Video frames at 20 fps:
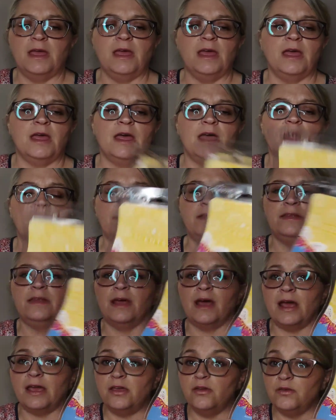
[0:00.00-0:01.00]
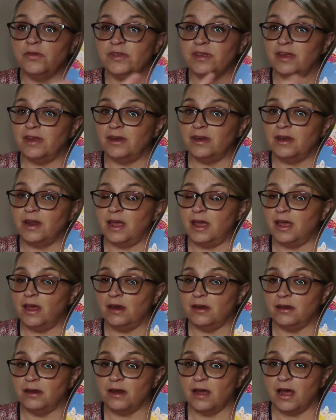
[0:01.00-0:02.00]
And I use it in,
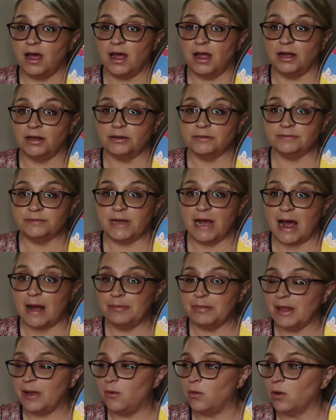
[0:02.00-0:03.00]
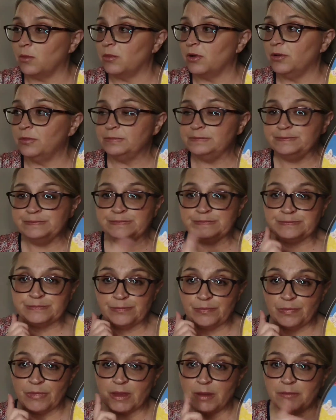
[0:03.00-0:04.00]
in uh, hot plate warmer.
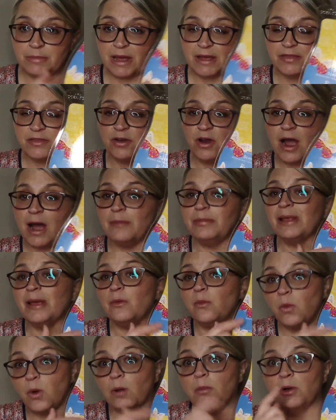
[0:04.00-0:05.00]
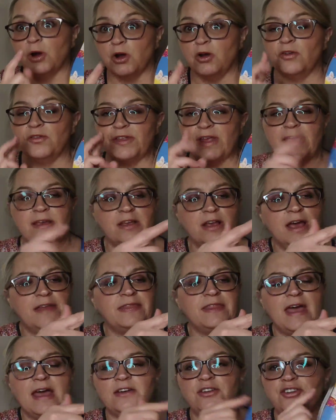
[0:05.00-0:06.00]
Back there, hot plate warmers. I
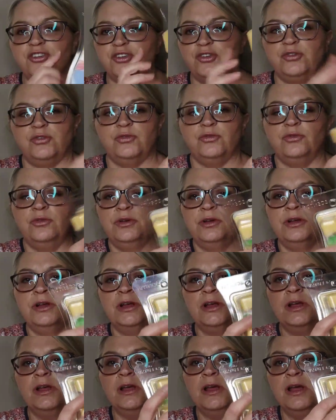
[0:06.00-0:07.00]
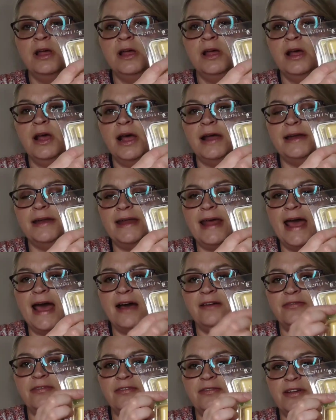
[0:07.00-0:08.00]
cut that in two. I did
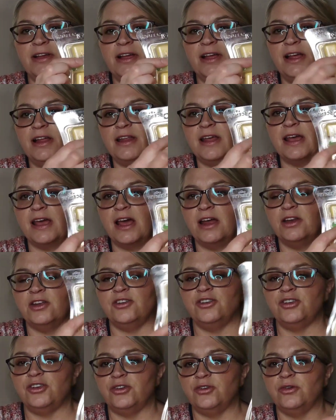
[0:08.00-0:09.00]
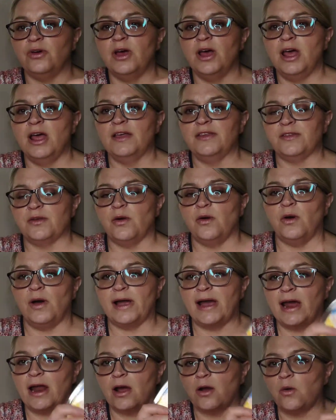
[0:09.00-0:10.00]
half of it and I cut it in two. So
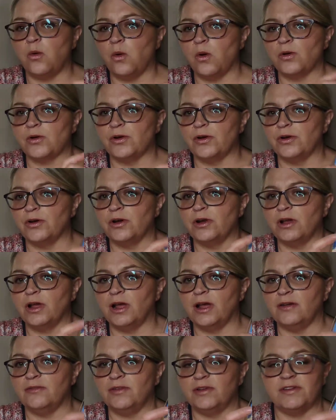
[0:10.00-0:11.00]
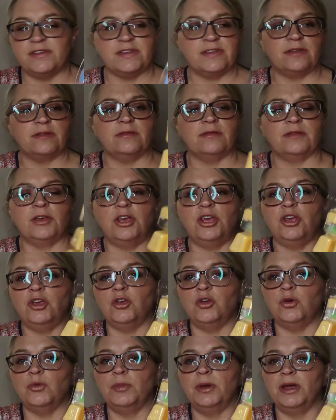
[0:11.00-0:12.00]
I got a quarter of a
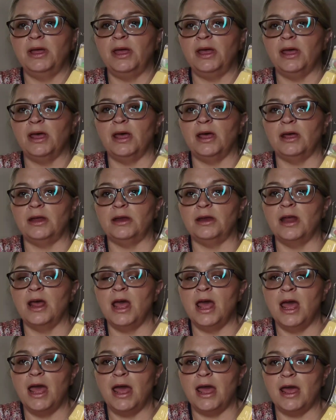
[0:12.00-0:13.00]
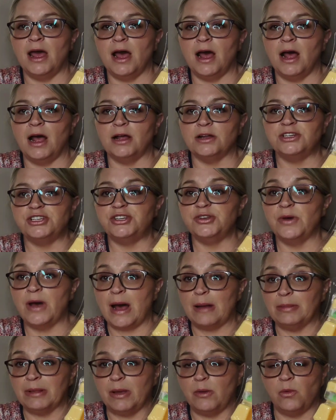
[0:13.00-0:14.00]
cube and uh, two
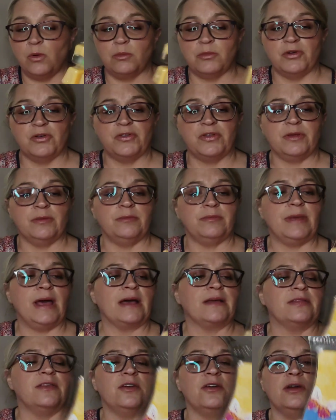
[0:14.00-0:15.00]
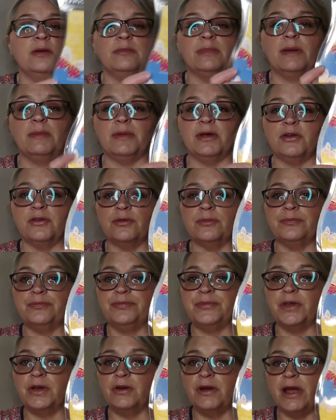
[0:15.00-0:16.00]
hot plate warmers back there in my
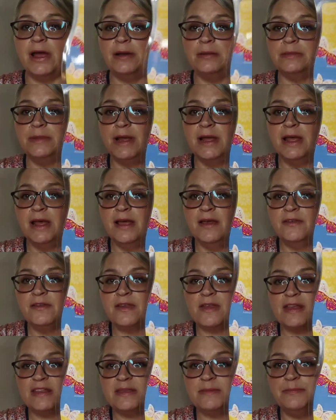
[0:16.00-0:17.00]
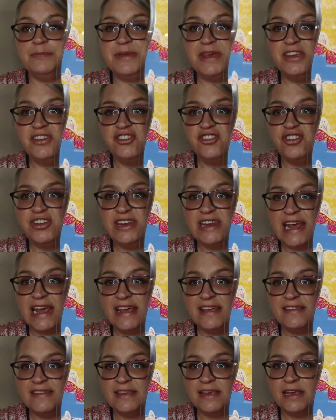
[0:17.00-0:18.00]
bedroom. All right. So that's Beach
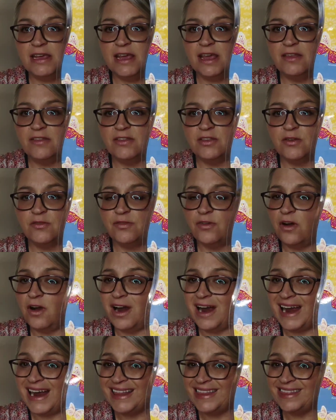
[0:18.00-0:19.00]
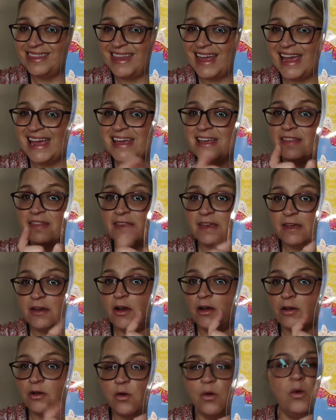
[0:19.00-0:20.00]
Daisy. And so far, I like it
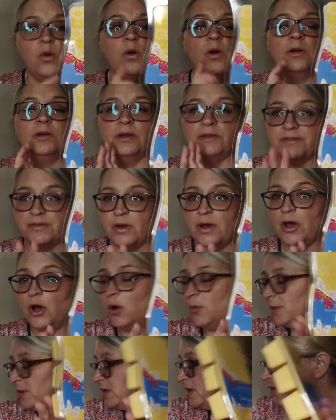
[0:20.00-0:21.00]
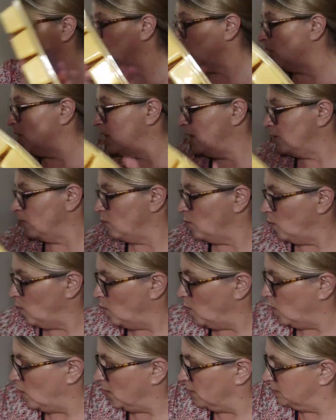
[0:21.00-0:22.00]
on cold. So I hope it does well on
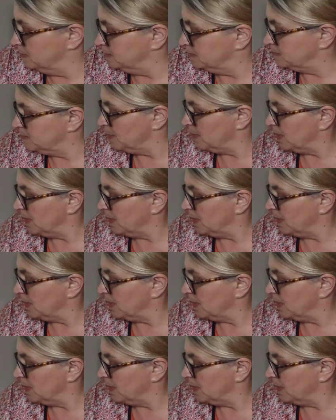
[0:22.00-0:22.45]
warm.